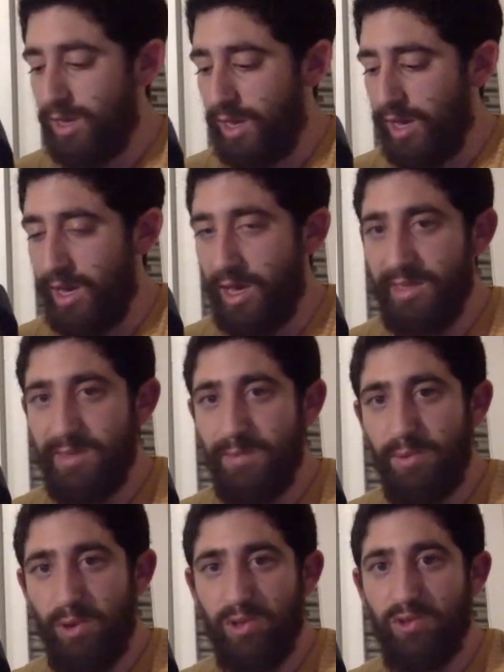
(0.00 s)
It's
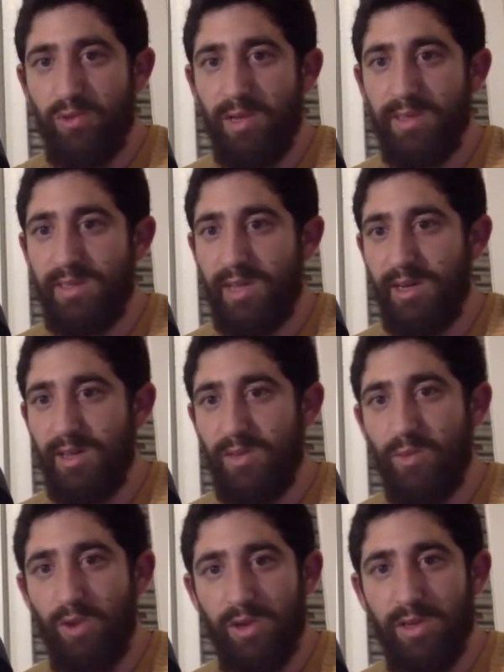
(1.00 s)
important to us that the
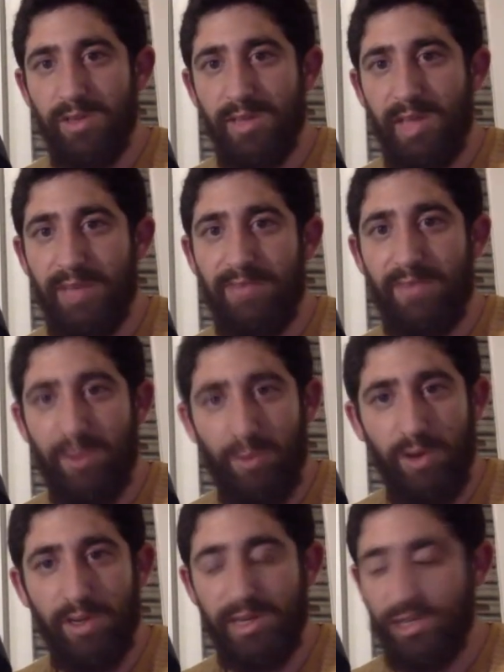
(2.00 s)
workers have fair
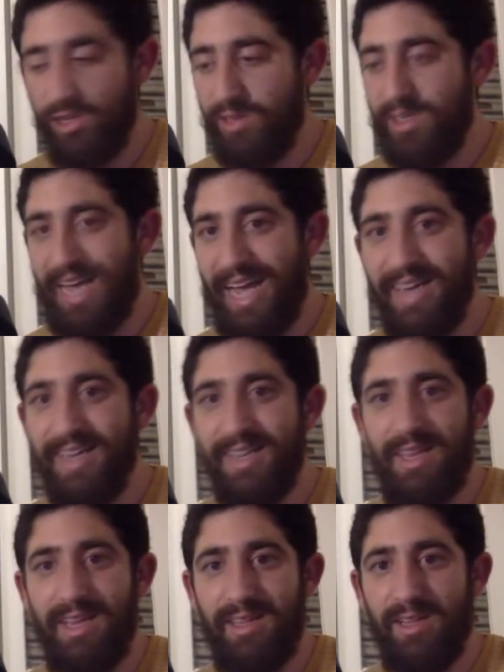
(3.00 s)
work conditions and
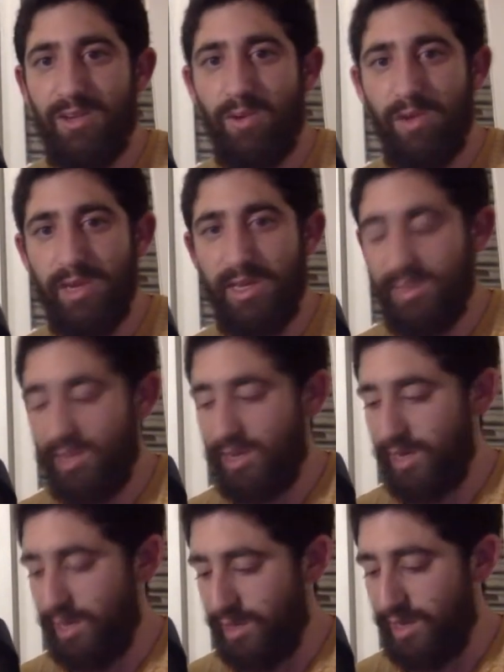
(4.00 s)
that the quality is done
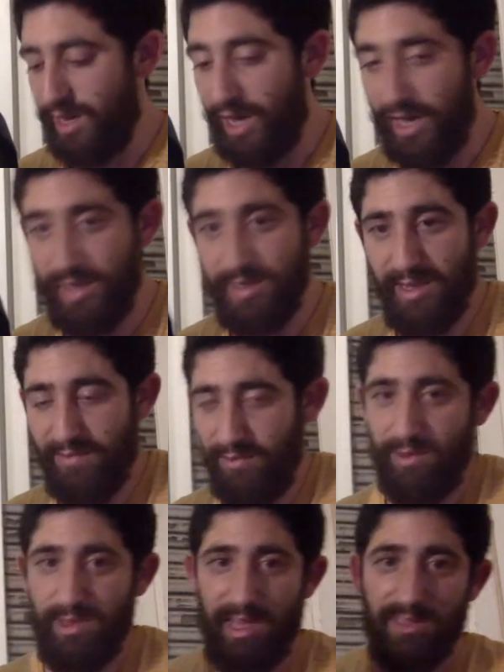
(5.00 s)
at the highest
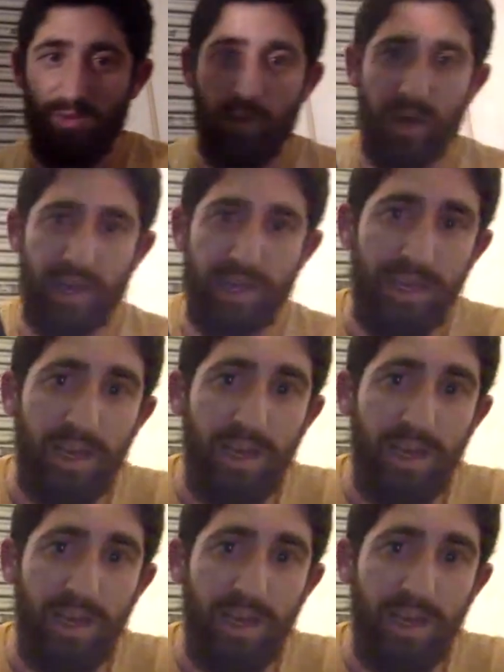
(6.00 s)
level. That's why